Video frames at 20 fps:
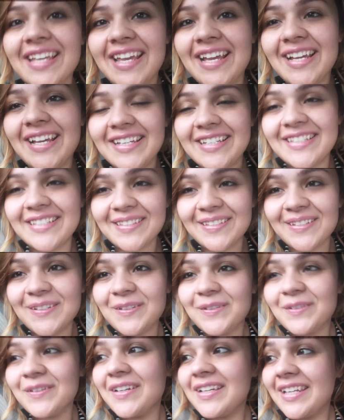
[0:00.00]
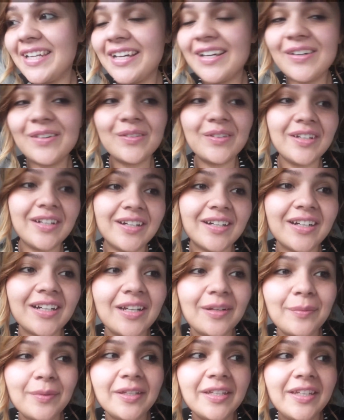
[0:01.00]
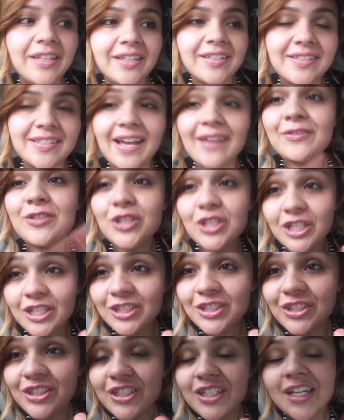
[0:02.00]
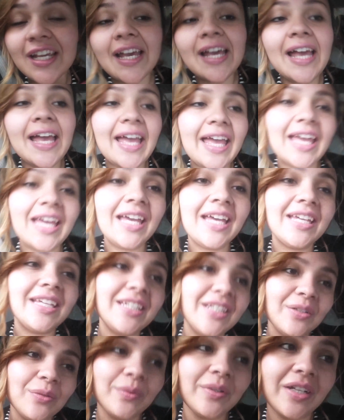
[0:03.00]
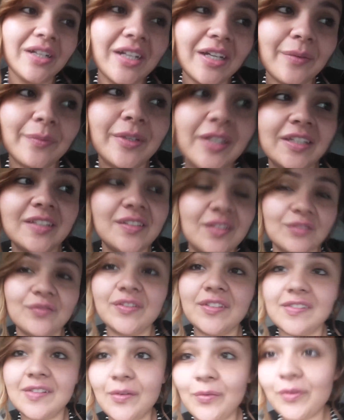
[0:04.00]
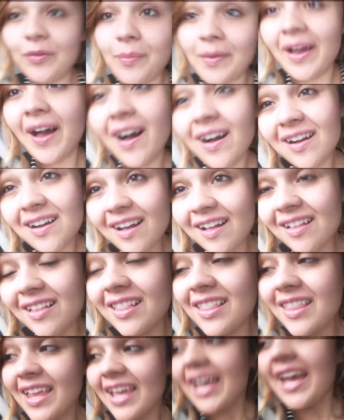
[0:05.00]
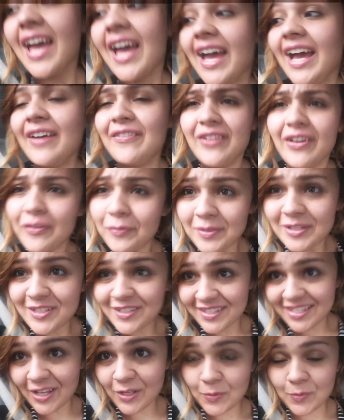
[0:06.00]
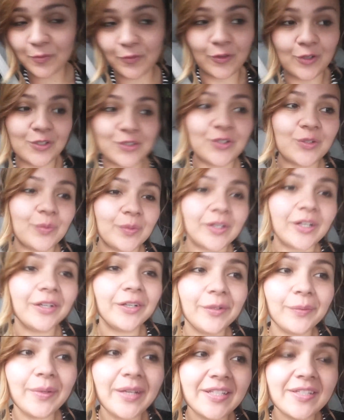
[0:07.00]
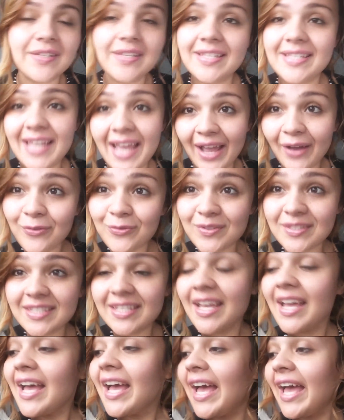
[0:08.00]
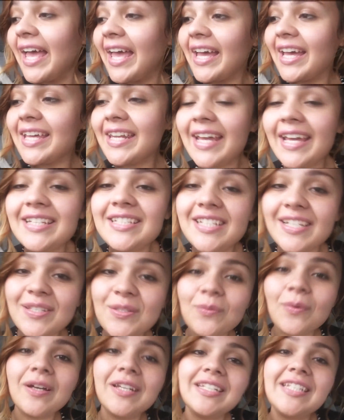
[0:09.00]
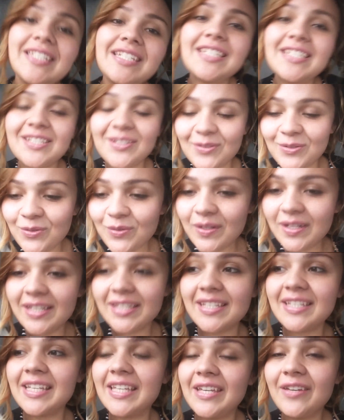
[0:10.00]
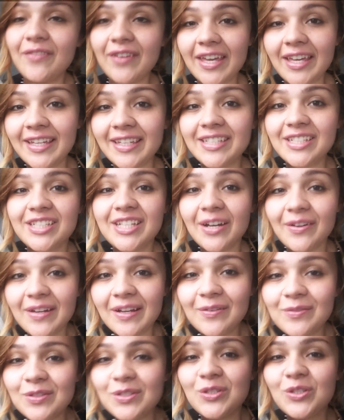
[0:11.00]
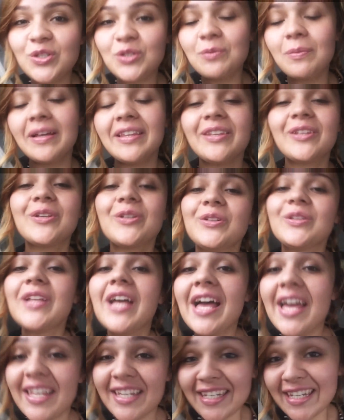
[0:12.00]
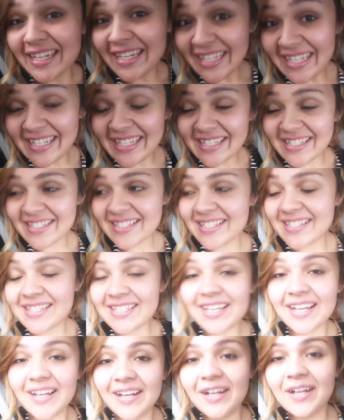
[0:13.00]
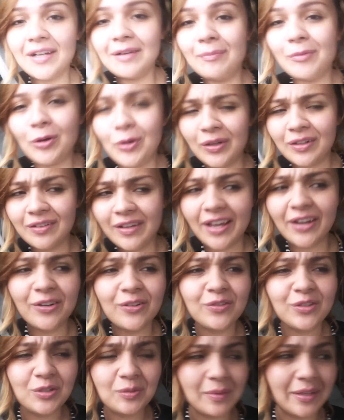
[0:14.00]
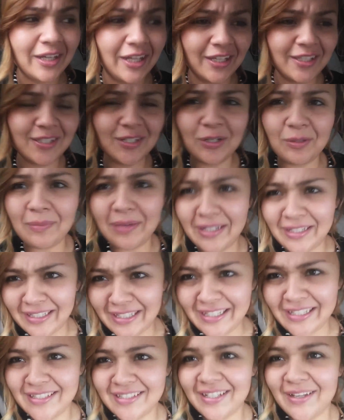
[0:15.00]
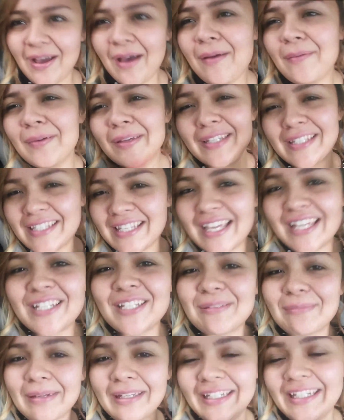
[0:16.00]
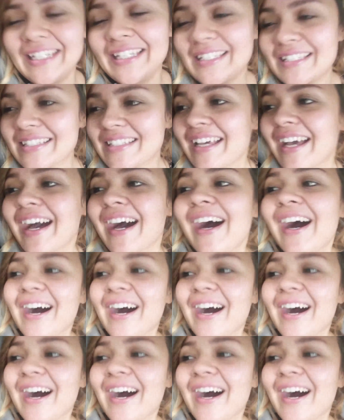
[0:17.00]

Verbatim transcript: Hey guys, so now we are coming, it's after church, and we are coming to visit with my uncle. I've never been to his house before, so we're on our way to his house. And I just wanted to uh, give a shout out to my little niece, um, or I don't know if she's my cousin or my niece. I'm going to say she's my niece.